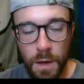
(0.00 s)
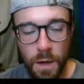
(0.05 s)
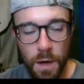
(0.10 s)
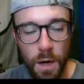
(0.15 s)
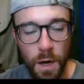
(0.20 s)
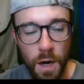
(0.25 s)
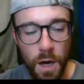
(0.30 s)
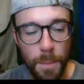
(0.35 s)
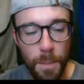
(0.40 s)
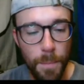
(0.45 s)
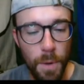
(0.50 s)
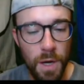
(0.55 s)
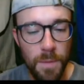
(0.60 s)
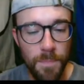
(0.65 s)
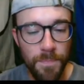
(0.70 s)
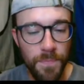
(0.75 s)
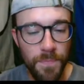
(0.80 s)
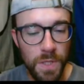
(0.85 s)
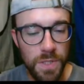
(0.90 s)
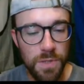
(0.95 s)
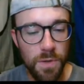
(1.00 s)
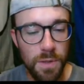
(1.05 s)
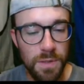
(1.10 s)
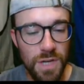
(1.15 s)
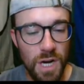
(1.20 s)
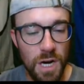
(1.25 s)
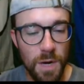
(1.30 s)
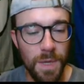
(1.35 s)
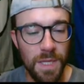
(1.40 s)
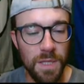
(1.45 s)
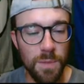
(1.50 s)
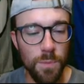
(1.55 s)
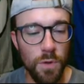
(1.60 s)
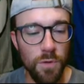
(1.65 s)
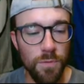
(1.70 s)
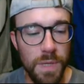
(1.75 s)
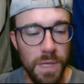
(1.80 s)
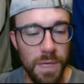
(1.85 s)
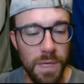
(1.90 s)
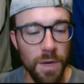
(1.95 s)
But let's go ahead and talk about the
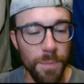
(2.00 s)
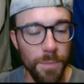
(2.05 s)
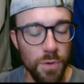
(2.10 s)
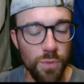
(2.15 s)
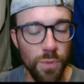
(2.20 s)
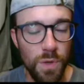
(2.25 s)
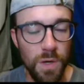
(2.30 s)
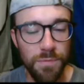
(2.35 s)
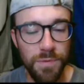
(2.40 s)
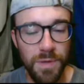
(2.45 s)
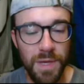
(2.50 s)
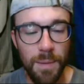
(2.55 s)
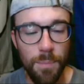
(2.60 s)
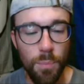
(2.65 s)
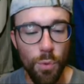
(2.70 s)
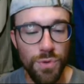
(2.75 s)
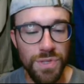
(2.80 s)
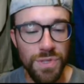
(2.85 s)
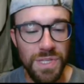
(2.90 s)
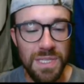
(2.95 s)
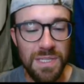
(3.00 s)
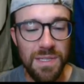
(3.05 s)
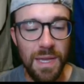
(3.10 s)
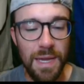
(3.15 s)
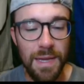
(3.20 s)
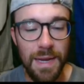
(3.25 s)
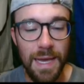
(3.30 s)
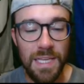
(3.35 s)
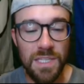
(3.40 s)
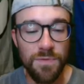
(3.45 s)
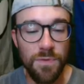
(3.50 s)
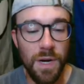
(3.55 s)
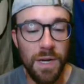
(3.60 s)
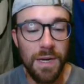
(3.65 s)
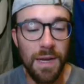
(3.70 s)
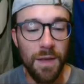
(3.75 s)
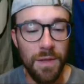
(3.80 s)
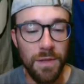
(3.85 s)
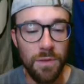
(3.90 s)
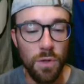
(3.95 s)
movement. At number 12, we got Boise State. As of right
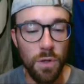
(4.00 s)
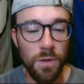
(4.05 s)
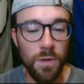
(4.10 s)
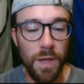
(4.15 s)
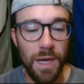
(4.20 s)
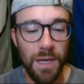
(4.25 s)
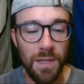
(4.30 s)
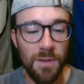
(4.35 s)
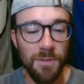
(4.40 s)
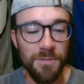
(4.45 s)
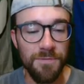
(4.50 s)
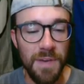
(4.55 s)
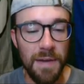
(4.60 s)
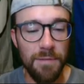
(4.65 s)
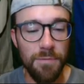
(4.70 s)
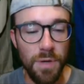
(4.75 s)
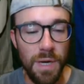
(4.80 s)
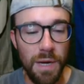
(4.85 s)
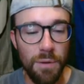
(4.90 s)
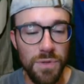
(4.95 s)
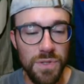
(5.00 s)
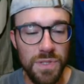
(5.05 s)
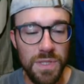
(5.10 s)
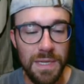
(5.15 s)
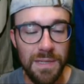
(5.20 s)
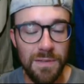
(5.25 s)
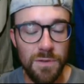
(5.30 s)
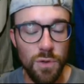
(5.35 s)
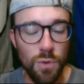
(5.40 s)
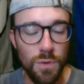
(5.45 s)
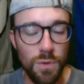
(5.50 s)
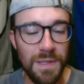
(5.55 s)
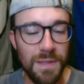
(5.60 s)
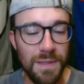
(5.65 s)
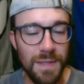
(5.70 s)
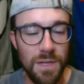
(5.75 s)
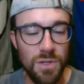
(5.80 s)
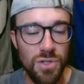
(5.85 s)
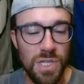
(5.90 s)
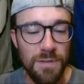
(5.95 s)
now, they look like the favorite, I would say, to get
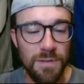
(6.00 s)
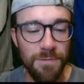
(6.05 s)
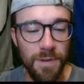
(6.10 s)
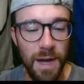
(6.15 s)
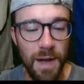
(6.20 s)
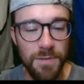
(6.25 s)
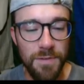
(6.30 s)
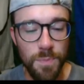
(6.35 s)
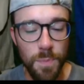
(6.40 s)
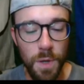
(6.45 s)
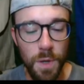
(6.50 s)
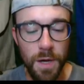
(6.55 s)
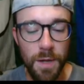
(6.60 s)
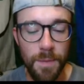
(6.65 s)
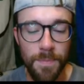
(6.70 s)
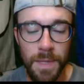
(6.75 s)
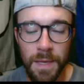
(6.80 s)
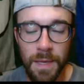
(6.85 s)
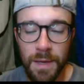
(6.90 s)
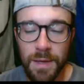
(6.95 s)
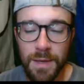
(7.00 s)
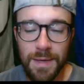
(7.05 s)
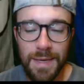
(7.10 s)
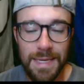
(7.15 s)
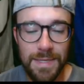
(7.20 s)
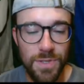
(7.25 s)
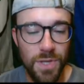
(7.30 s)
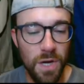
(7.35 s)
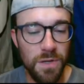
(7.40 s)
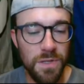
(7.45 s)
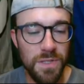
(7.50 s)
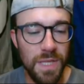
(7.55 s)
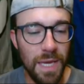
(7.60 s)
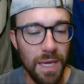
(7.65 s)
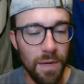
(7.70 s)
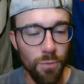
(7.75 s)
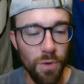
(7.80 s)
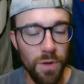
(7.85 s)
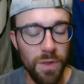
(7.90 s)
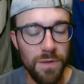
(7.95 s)
that G5 spot. As long as they
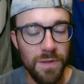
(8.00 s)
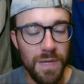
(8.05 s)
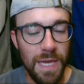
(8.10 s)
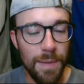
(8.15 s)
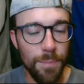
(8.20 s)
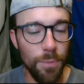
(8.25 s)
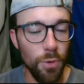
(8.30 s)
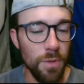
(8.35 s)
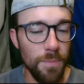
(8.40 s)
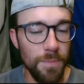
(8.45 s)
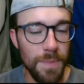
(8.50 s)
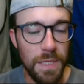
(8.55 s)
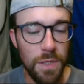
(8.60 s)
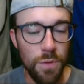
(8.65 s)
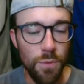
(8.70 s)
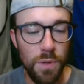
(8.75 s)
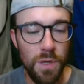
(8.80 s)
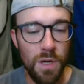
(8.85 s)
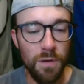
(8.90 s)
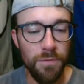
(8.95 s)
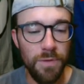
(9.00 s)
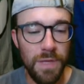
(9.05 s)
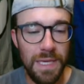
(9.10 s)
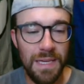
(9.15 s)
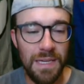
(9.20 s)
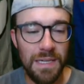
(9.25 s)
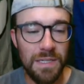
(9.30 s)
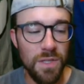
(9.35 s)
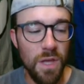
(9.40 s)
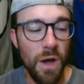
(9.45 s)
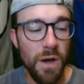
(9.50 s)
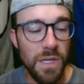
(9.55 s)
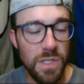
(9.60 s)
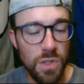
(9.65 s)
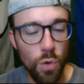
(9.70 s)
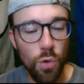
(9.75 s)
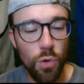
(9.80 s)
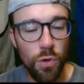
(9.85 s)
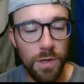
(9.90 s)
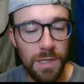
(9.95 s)
can run the table and beat UNLV, and as long as
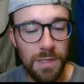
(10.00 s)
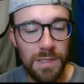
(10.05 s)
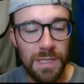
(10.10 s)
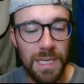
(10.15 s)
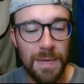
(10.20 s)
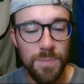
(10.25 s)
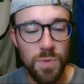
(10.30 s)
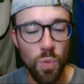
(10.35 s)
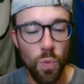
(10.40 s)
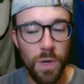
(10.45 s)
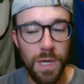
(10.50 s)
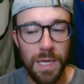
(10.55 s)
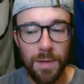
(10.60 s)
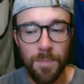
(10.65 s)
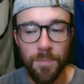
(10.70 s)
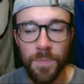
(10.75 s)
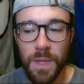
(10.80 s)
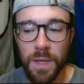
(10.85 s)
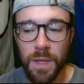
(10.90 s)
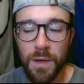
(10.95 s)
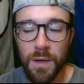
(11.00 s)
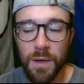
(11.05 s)
Oregon keeps winning,